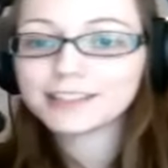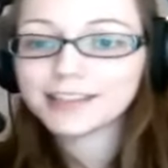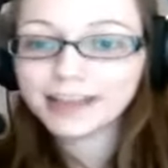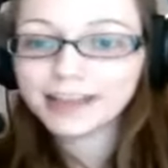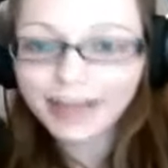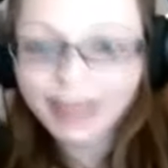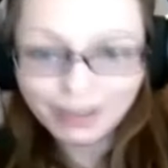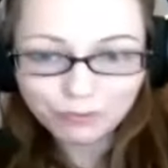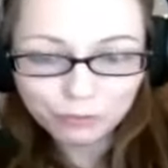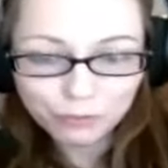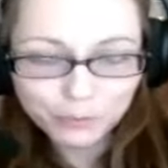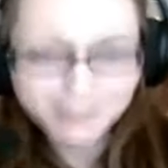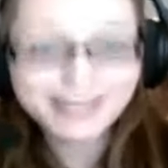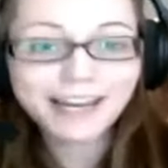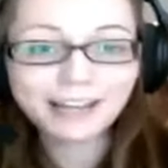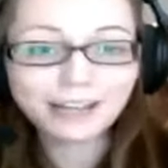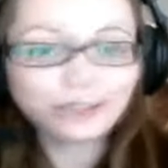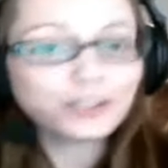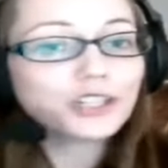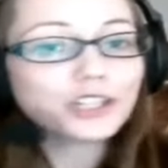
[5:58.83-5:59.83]
It's got to have a
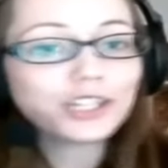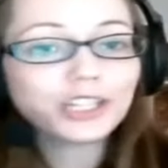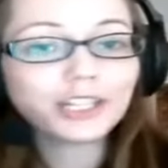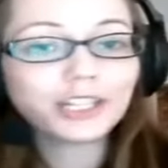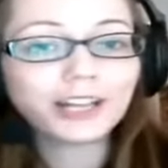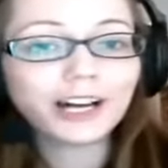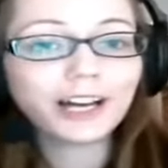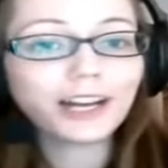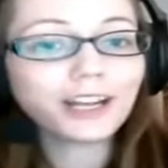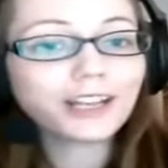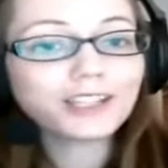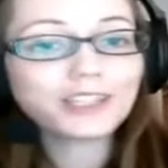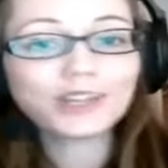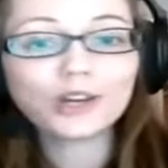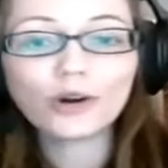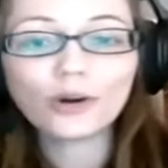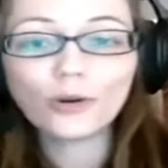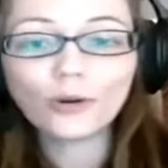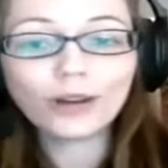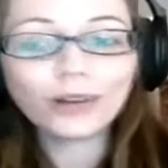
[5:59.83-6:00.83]
metallic sheen on it.
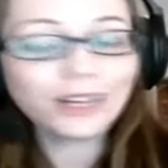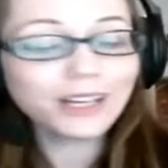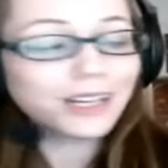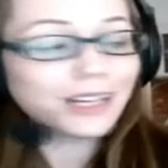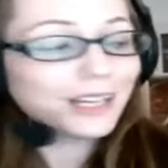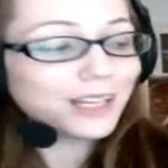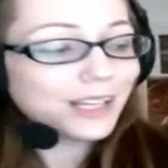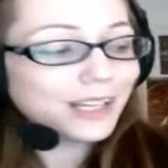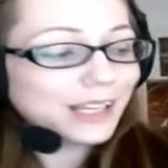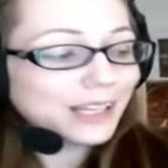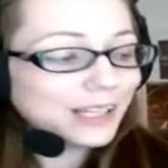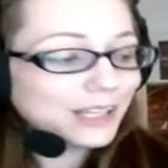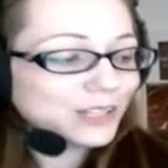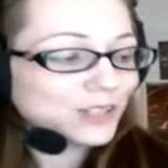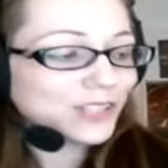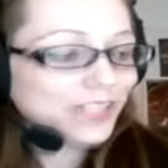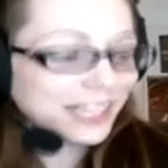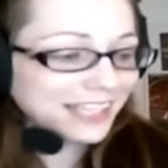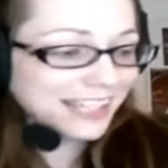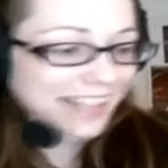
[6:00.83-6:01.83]
So
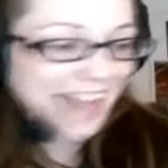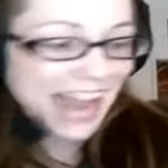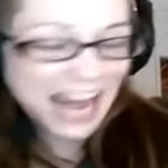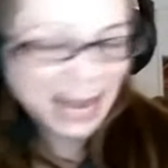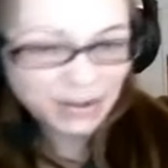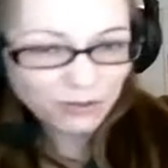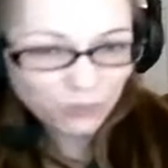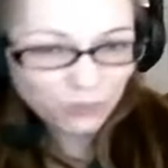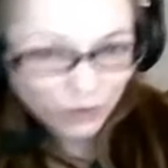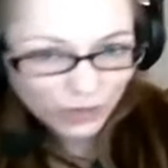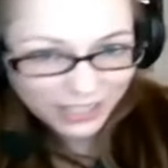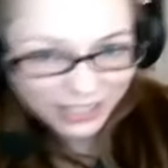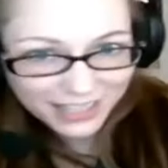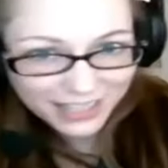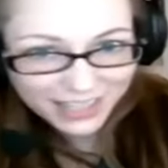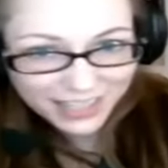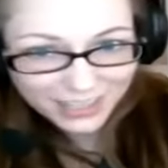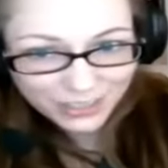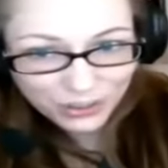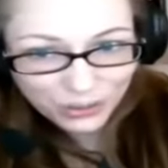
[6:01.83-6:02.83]
this was like the eight forty-nine